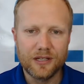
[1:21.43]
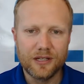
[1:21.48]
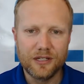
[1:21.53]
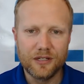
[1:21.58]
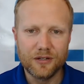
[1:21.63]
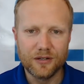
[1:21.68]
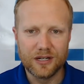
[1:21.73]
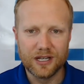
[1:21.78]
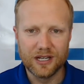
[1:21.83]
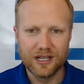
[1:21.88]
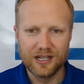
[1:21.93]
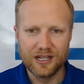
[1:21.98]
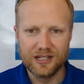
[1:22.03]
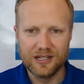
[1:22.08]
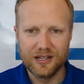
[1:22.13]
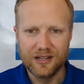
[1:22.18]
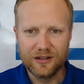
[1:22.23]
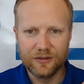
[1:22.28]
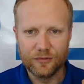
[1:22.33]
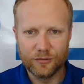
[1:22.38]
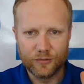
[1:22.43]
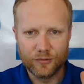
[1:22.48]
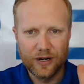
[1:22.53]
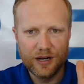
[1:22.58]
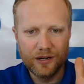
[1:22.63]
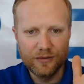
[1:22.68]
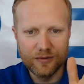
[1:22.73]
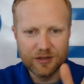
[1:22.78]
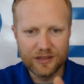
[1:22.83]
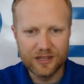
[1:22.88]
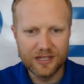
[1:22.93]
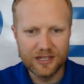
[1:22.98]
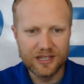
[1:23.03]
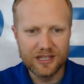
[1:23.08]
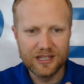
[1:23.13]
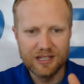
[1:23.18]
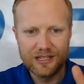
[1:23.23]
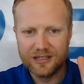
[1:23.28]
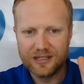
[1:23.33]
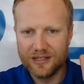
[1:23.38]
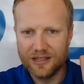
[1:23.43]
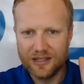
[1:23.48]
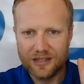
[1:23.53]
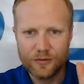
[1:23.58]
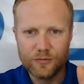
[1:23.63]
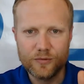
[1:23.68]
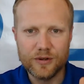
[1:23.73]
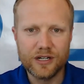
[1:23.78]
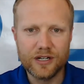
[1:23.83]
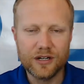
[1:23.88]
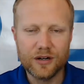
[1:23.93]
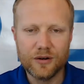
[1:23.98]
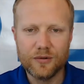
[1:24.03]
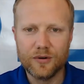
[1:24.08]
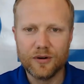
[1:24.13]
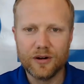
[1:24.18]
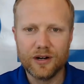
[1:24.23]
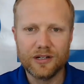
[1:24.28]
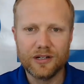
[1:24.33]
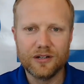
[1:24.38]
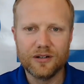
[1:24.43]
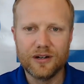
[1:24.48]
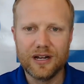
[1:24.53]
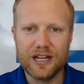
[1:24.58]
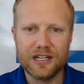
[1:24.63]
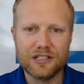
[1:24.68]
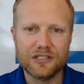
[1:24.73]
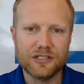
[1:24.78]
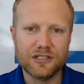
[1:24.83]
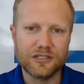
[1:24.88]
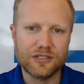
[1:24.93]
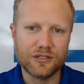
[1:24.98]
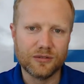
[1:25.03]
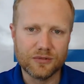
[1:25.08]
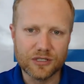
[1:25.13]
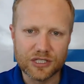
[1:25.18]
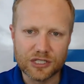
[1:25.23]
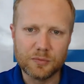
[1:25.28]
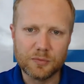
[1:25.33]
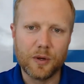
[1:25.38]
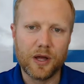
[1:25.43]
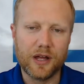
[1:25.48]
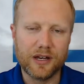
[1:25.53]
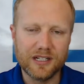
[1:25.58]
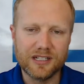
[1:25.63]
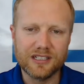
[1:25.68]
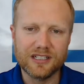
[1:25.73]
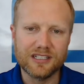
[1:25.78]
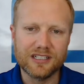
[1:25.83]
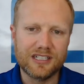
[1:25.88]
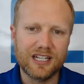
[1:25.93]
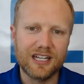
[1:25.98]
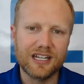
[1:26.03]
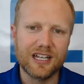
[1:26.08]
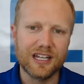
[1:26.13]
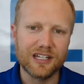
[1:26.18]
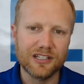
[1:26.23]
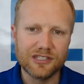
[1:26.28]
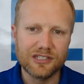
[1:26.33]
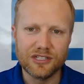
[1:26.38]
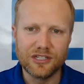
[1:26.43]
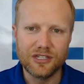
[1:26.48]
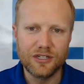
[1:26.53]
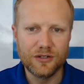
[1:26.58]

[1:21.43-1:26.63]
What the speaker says: you can, right within the window where your agents are responding to tickets,